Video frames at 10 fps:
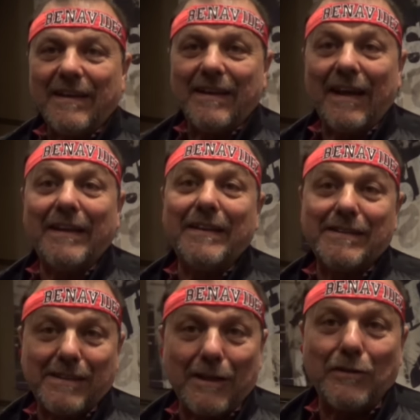Uh, and
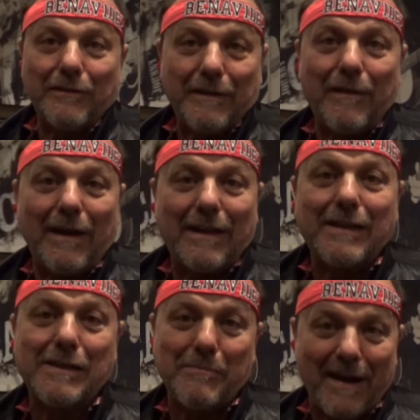the state of
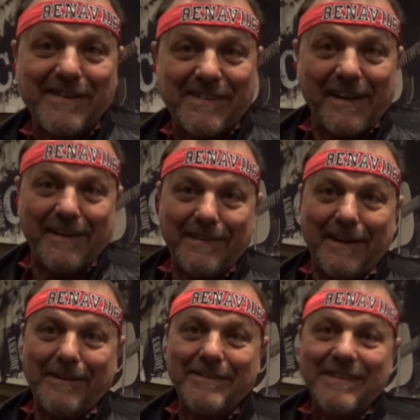Nevada is my state
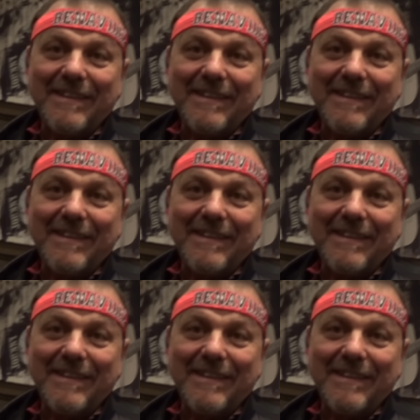now.